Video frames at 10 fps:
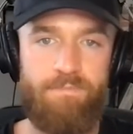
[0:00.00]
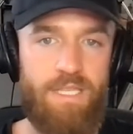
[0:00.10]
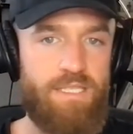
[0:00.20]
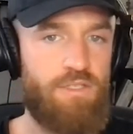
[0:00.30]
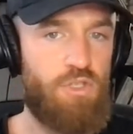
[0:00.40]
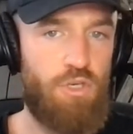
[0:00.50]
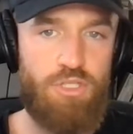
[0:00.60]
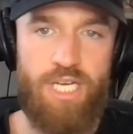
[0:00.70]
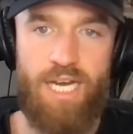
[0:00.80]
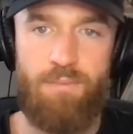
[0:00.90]
This is your
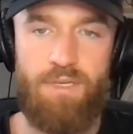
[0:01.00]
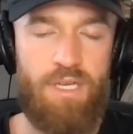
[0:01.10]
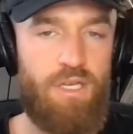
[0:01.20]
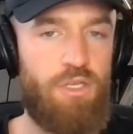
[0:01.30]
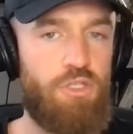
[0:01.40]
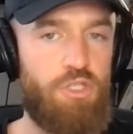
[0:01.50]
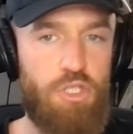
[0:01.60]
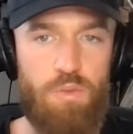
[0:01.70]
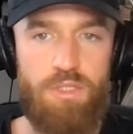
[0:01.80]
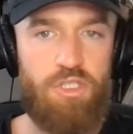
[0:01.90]
job.
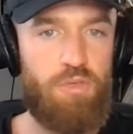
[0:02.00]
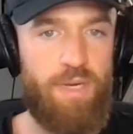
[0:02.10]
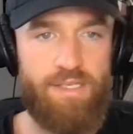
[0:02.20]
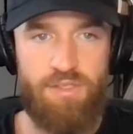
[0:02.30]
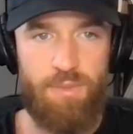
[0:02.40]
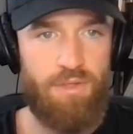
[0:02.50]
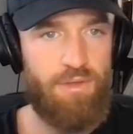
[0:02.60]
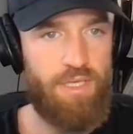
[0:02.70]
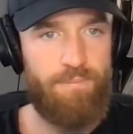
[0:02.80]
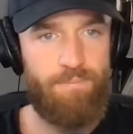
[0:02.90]
Do it to your best
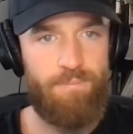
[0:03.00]
ability.